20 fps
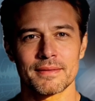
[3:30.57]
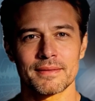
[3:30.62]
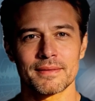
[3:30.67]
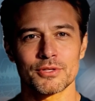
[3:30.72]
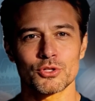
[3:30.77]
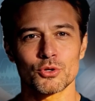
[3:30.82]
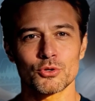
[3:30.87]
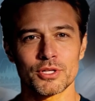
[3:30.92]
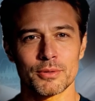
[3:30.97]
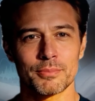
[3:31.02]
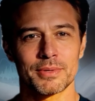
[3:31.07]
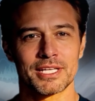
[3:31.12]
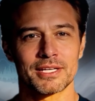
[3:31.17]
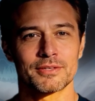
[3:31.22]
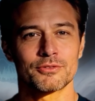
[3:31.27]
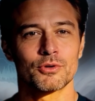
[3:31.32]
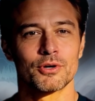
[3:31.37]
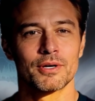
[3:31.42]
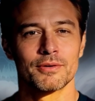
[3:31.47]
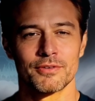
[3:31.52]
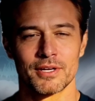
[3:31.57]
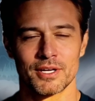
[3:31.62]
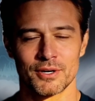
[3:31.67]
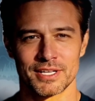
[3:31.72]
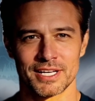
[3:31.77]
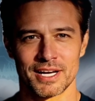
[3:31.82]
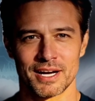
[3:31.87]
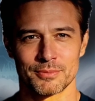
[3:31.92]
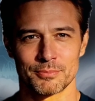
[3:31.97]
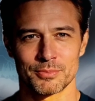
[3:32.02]
you could be in for a very
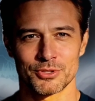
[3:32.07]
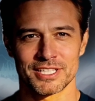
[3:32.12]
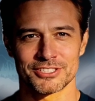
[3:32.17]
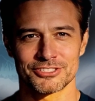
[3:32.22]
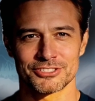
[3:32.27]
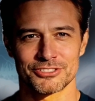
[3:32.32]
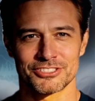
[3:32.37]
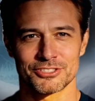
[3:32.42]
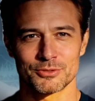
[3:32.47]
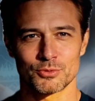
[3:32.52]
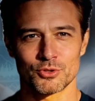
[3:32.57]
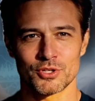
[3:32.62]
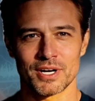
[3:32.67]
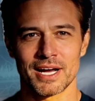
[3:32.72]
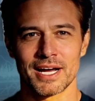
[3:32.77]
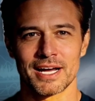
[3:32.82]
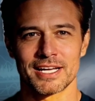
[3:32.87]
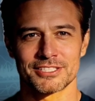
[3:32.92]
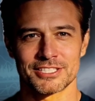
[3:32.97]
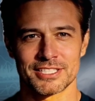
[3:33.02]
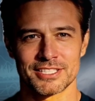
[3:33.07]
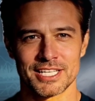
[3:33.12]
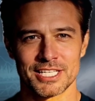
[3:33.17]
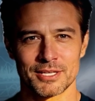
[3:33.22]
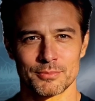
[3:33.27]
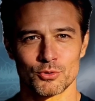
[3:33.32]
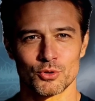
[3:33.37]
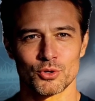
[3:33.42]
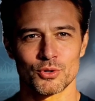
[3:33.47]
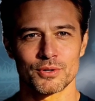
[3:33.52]
unpleasant surprise in
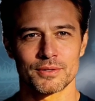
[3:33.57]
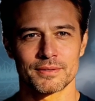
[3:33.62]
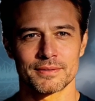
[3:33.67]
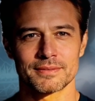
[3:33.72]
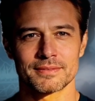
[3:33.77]
April.